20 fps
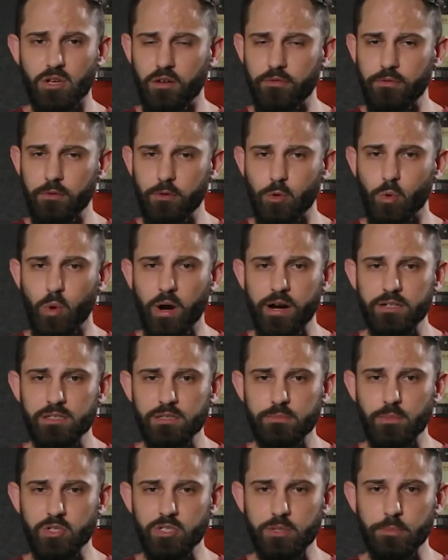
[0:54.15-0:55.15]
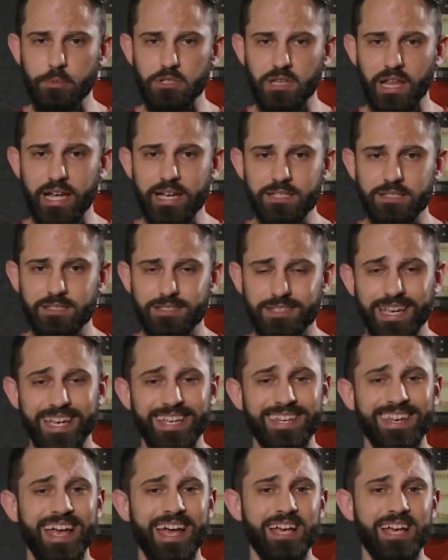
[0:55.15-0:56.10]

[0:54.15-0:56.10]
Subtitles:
often requires multiple lights and,